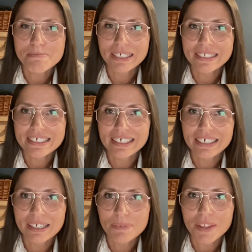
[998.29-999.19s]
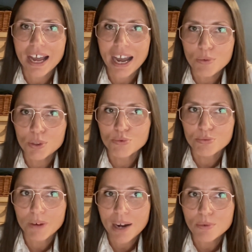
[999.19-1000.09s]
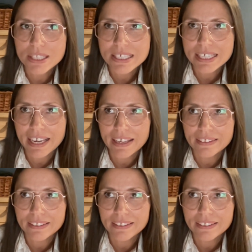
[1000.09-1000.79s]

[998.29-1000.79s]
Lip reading: But I would say